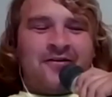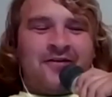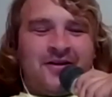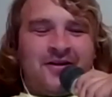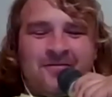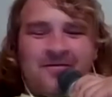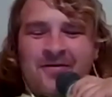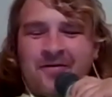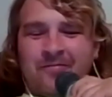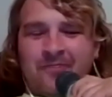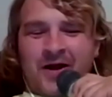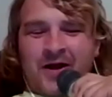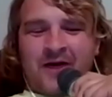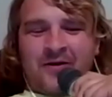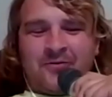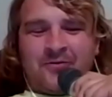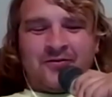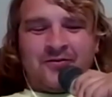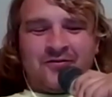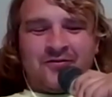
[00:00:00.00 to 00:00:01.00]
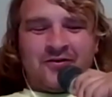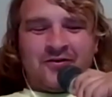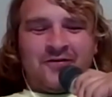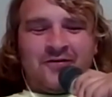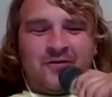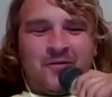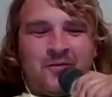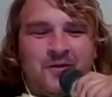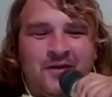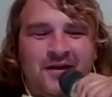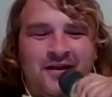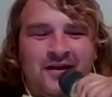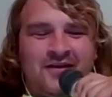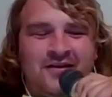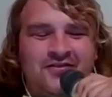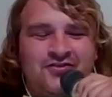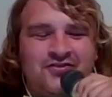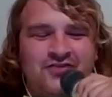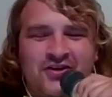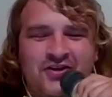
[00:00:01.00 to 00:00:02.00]
him and a brat was served to me
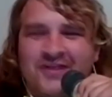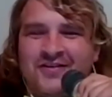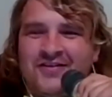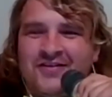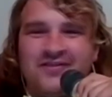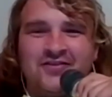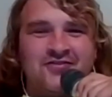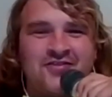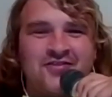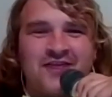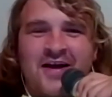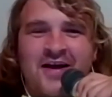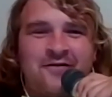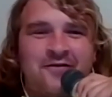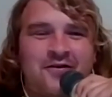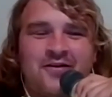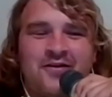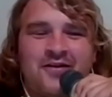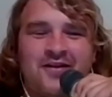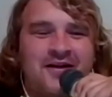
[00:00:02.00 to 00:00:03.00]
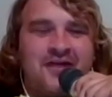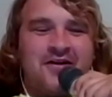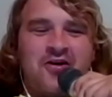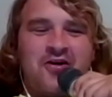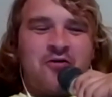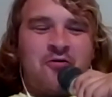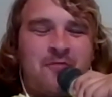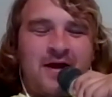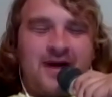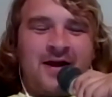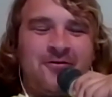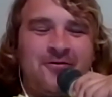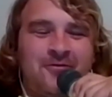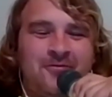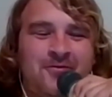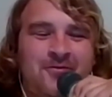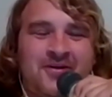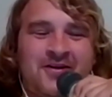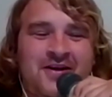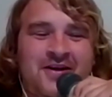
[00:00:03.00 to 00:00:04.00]
just to drive the thing home, I
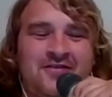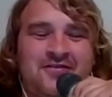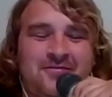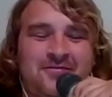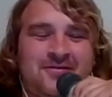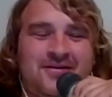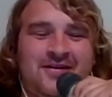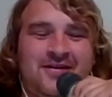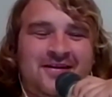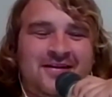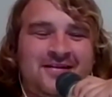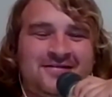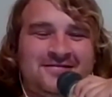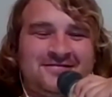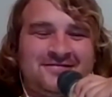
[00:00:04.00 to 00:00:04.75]
would put ketchup on it